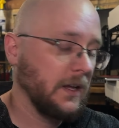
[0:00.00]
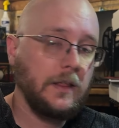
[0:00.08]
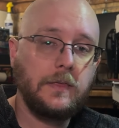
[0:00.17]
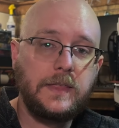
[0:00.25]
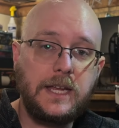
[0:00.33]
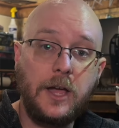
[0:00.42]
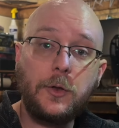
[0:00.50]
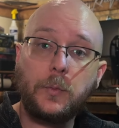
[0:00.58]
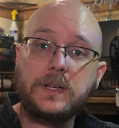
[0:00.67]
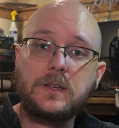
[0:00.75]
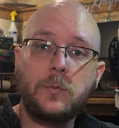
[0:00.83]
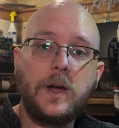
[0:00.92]
The other
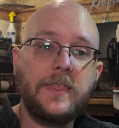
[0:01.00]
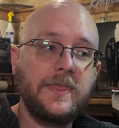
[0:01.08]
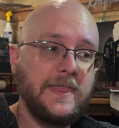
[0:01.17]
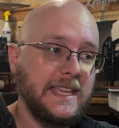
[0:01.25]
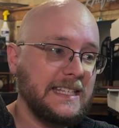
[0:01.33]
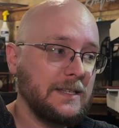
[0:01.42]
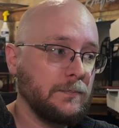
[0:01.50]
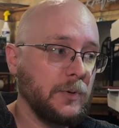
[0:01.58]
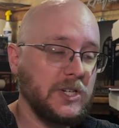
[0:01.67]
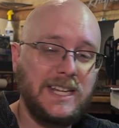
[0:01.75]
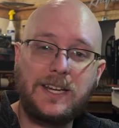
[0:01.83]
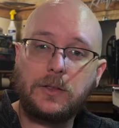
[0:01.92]
reason why this
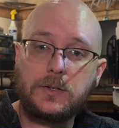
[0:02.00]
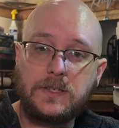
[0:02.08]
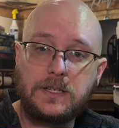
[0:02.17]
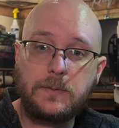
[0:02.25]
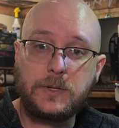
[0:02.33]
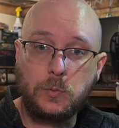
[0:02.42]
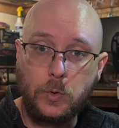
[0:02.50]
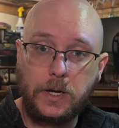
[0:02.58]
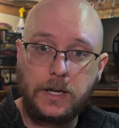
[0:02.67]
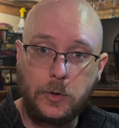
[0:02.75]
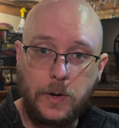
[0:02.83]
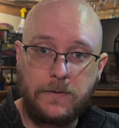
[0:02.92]
particular system is
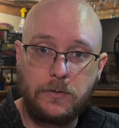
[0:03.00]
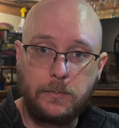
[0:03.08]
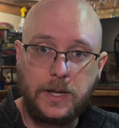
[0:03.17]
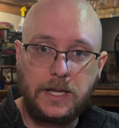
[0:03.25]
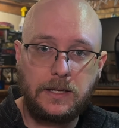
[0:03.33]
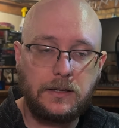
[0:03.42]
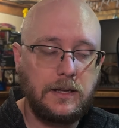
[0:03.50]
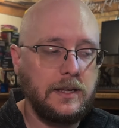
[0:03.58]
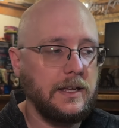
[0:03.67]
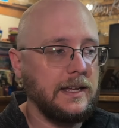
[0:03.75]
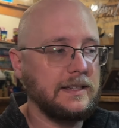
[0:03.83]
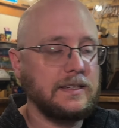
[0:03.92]
working great for me,
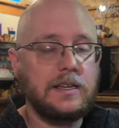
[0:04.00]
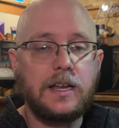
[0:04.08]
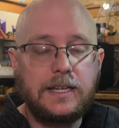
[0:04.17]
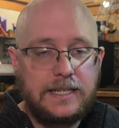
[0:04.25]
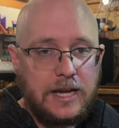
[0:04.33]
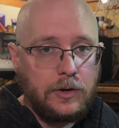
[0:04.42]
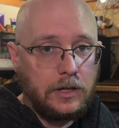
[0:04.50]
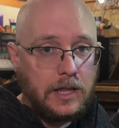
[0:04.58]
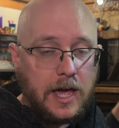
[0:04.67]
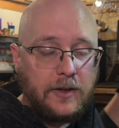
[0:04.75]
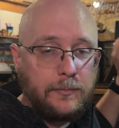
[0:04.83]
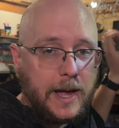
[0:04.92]
it's cutting down a
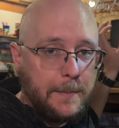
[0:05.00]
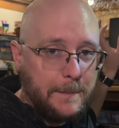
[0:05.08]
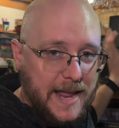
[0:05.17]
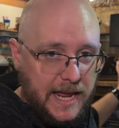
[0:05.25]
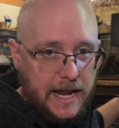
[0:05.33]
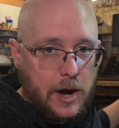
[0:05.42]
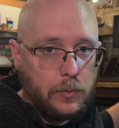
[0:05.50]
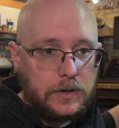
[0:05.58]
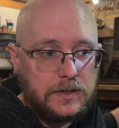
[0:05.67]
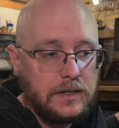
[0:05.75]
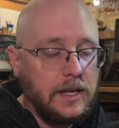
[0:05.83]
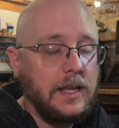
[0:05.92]
lot of my man
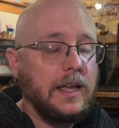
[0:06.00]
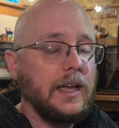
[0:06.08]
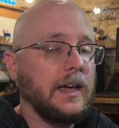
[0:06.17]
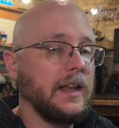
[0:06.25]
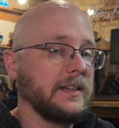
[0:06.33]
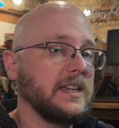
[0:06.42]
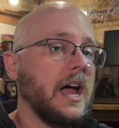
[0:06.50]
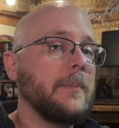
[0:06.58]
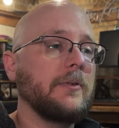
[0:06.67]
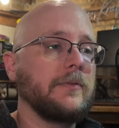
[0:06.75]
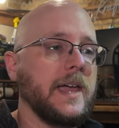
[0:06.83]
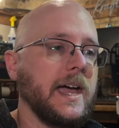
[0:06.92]
hours. And on top
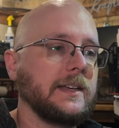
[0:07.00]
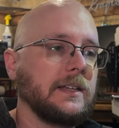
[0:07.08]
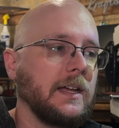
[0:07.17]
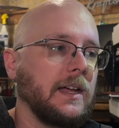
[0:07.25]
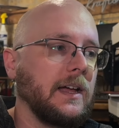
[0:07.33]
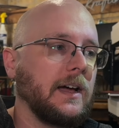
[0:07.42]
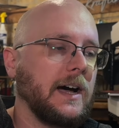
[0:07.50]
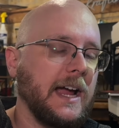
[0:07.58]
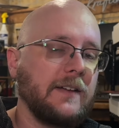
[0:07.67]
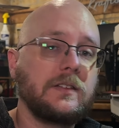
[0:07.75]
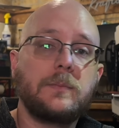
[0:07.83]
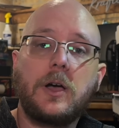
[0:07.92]
of that, I
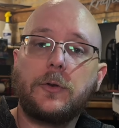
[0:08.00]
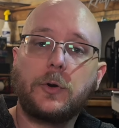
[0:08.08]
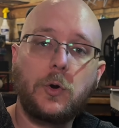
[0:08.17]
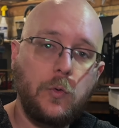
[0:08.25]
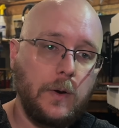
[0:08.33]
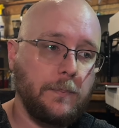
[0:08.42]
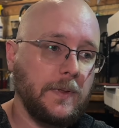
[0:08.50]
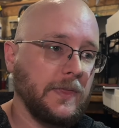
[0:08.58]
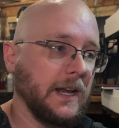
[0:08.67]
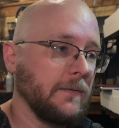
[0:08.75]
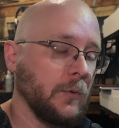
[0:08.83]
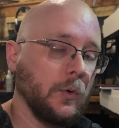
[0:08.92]
have some other equipment
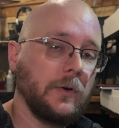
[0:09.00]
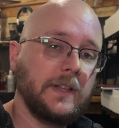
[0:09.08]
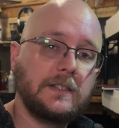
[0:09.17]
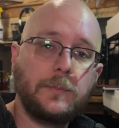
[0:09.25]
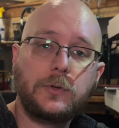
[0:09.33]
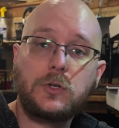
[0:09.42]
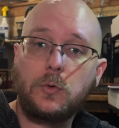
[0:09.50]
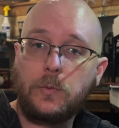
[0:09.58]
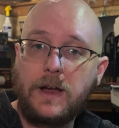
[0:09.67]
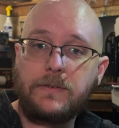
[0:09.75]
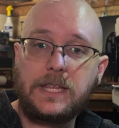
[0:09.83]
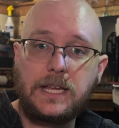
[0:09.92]
that I've ordered that's supposed to
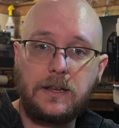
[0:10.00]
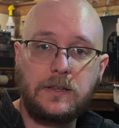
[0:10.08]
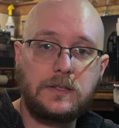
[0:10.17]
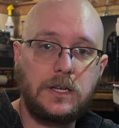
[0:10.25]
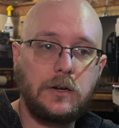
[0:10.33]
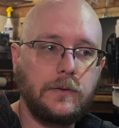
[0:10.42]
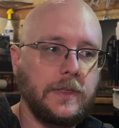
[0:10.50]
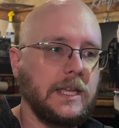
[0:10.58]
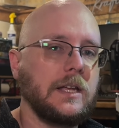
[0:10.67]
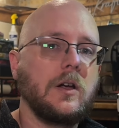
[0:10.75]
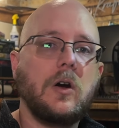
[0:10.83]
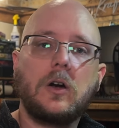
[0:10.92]
arrive at the end of this year, the
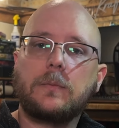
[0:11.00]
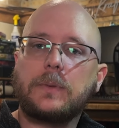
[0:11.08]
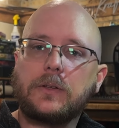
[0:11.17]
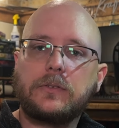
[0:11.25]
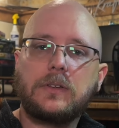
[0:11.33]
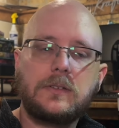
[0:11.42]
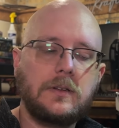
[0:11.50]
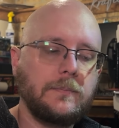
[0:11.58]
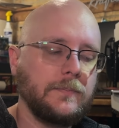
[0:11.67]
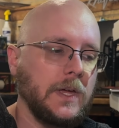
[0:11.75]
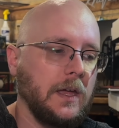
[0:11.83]
card mill system,